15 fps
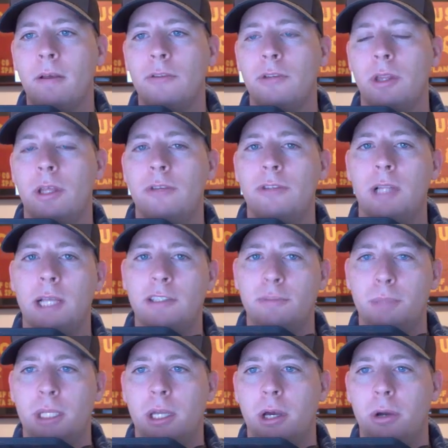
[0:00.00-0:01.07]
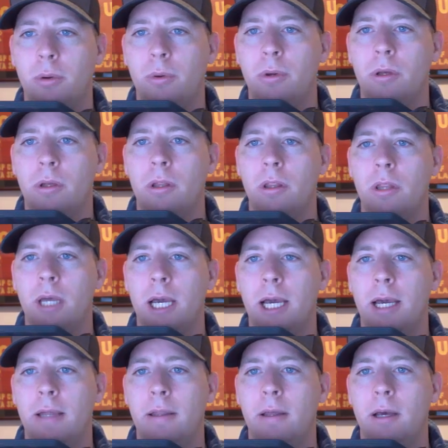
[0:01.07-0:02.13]
So this lets me know
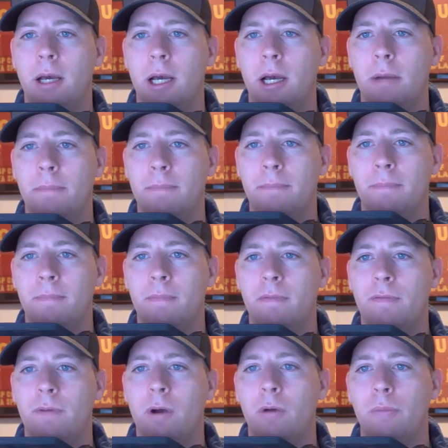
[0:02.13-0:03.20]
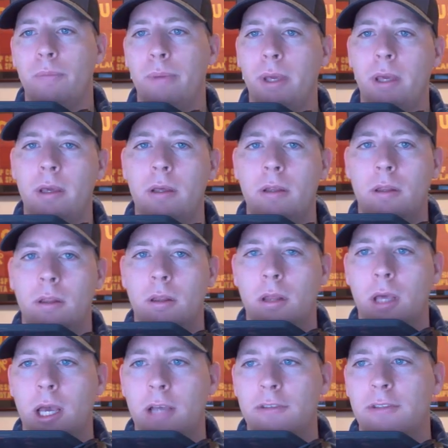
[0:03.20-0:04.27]
that phone B
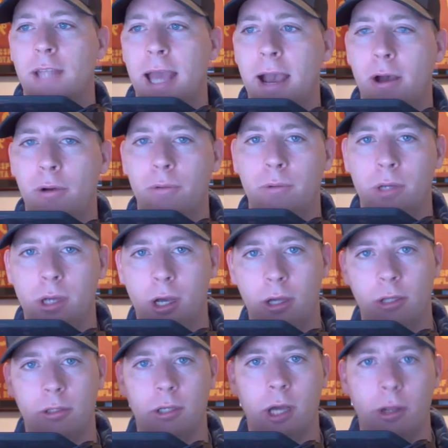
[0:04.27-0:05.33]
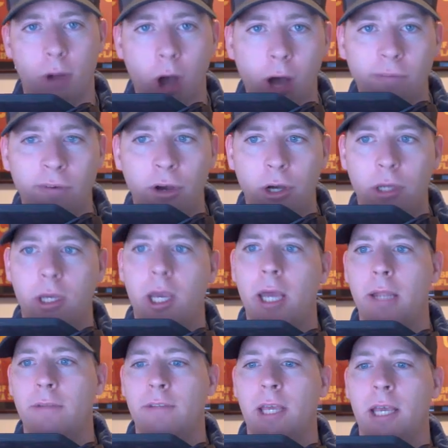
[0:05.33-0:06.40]
has now gone off hook
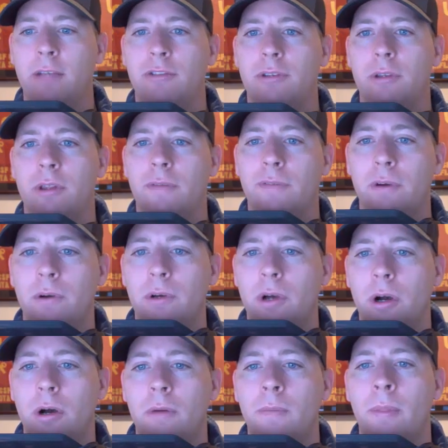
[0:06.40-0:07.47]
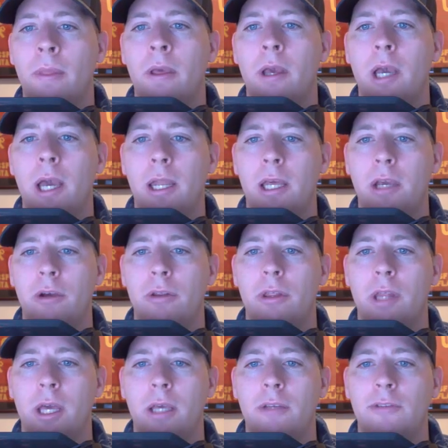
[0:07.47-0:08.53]
and has answered the phone call. And here
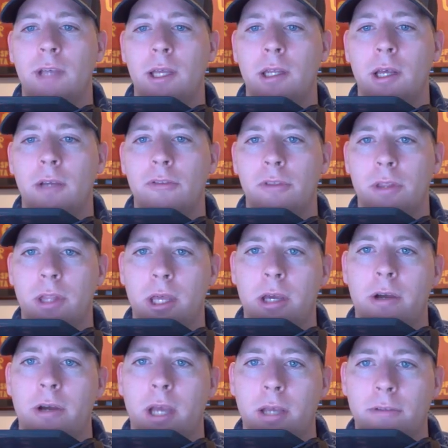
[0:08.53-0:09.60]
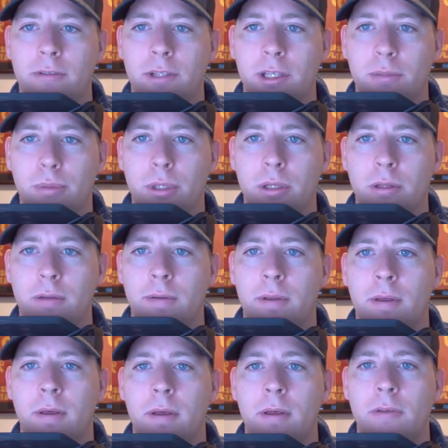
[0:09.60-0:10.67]
they send us their SDP.
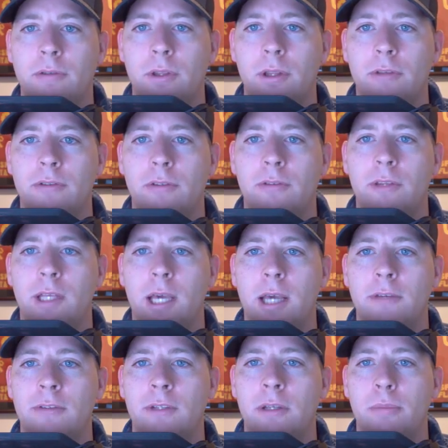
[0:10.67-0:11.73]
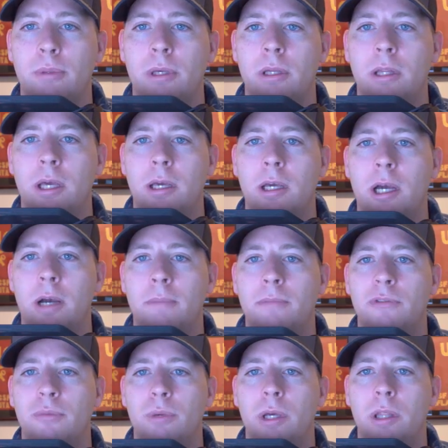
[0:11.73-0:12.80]
So this is the SDP that
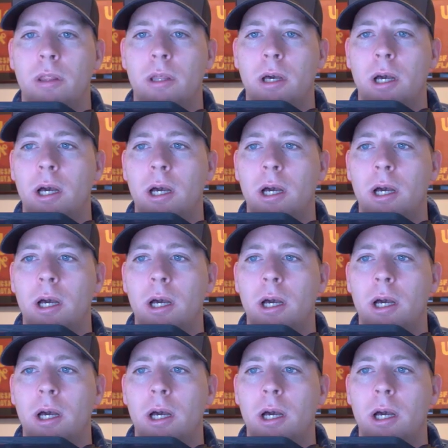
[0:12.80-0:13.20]
comes with